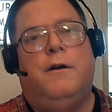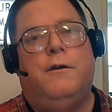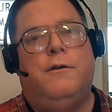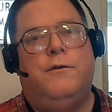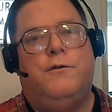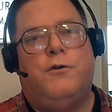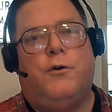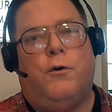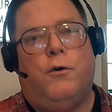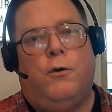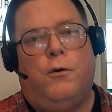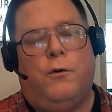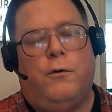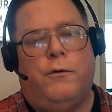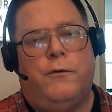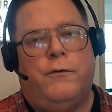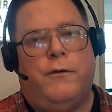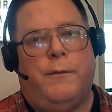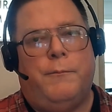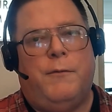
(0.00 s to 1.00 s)
journal
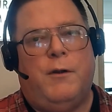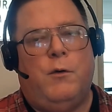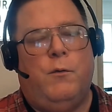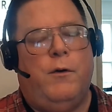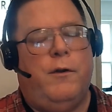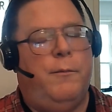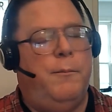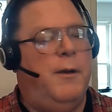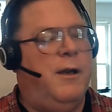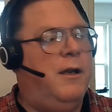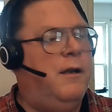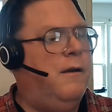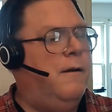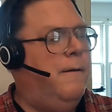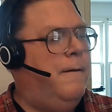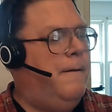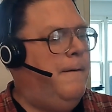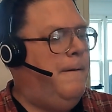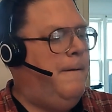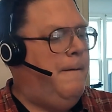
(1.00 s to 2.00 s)
or something with me.
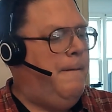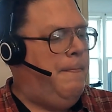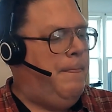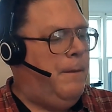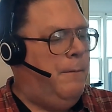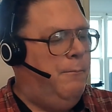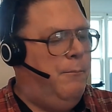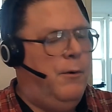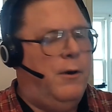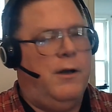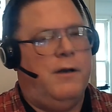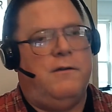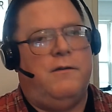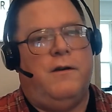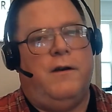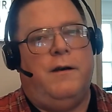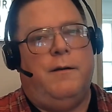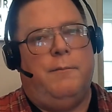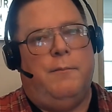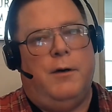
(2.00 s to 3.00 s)
But
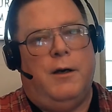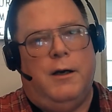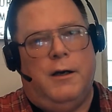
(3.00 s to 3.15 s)
in